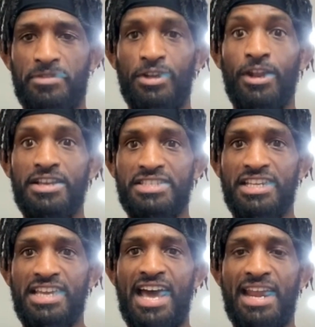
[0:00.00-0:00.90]
loss
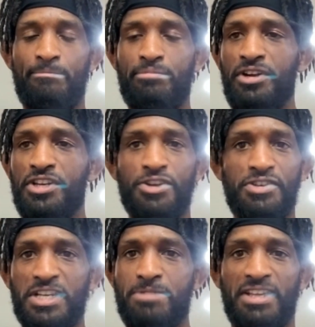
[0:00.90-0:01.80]
that he had, I'm pretty sure
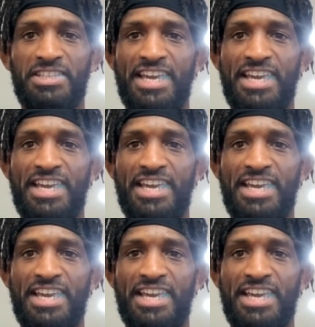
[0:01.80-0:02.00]
he's going to come out